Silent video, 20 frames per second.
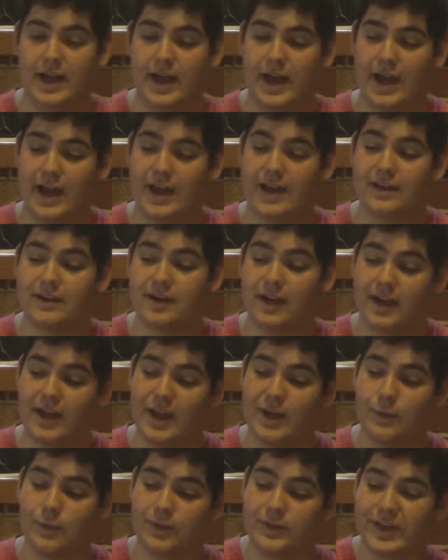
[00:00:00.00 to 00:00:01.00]
and
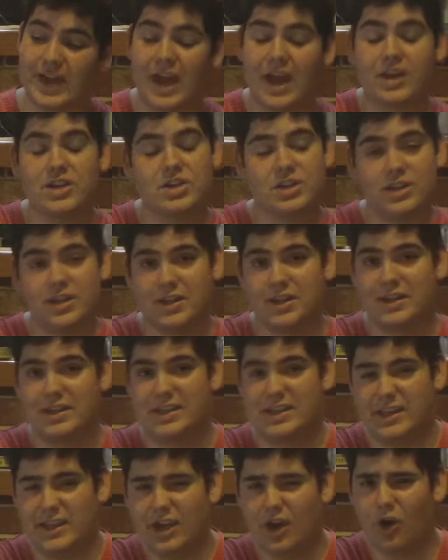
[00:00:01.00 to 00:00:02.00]
it was actually a
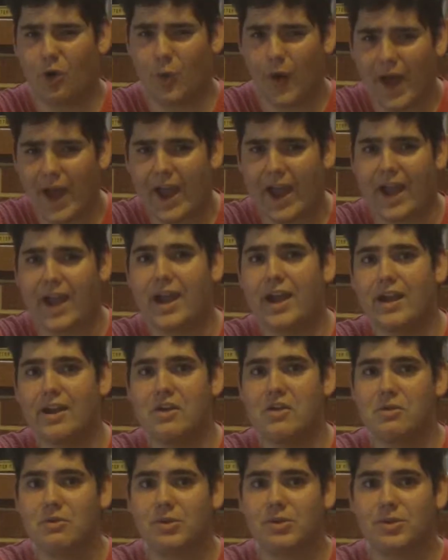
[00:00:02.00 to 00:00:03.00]
DOA,
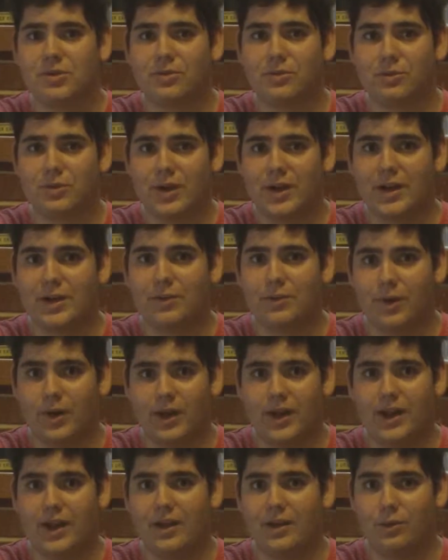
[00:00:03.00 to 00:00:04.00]
which is
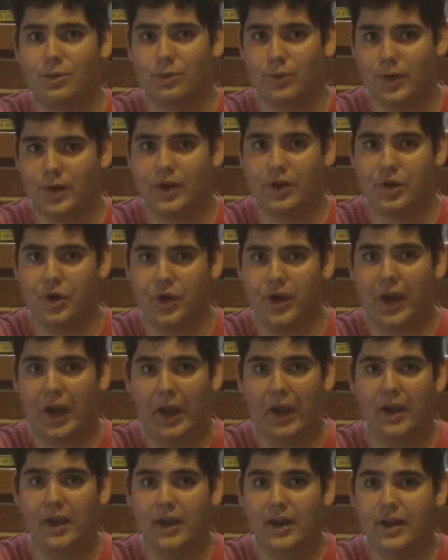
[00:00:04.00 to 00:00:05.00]
really annoying.